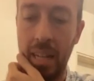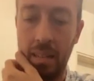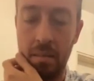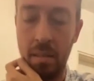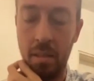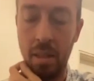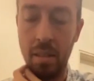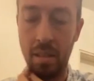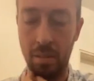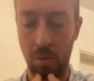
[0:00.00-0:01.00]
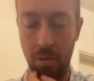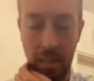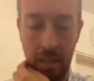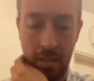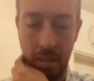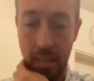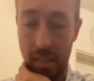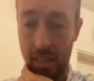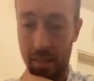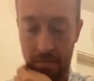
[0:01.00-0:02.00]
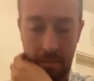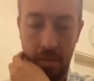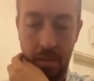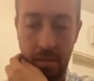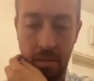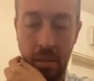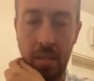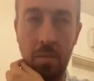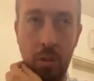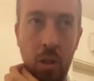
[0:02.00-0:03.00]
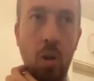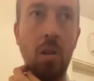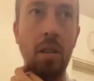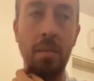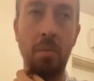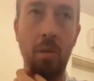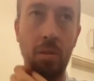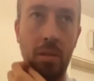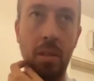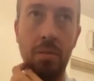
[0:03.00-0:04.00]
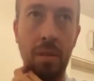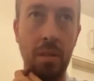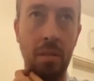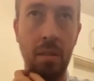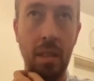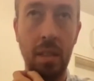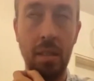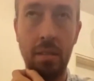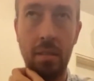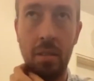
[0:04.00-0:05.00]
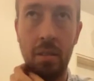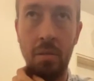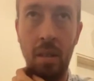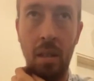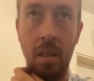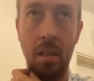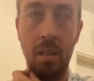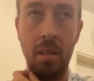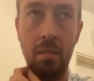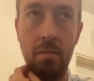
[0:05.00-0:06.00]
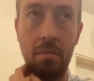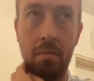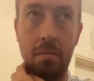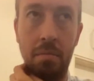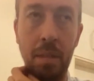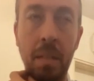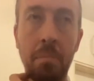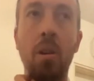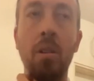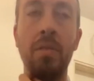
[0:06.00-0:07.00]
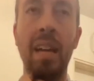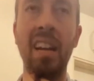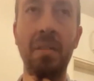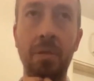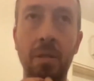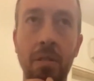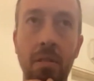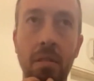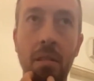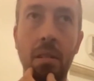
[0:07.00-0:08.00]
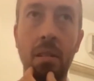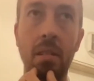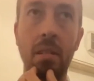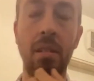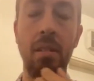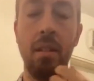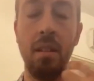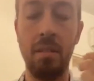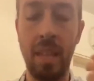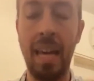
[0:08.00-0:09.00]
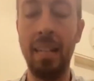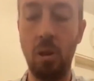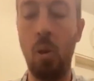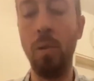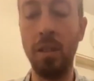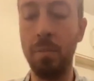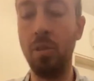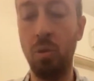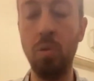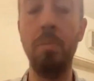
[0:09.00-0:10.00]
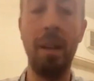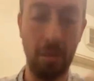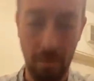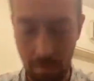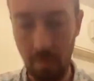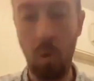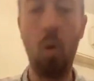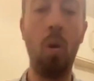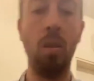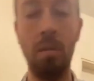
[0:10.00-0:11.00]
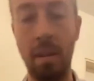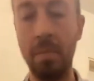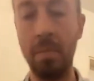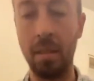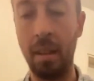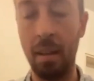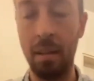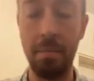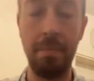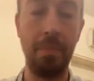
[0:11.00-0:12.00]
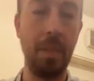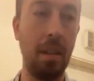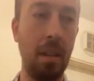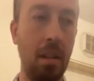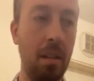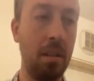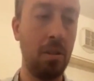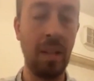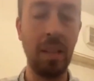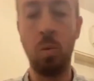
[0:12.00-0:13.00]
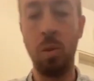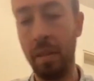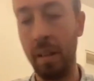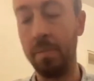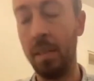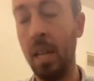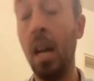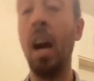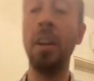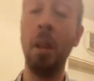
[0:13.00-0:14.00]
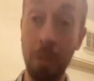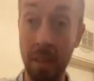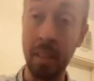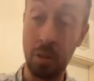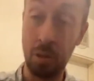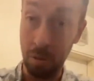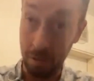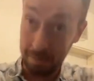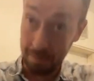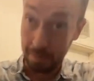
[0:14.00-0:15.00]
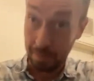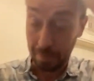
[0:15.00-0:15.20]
that agenda or is doesn't regard him or herself as, you know, being part of that effort. That has always been true about all of Am Yisrael. So that's one thing. Another thing that's true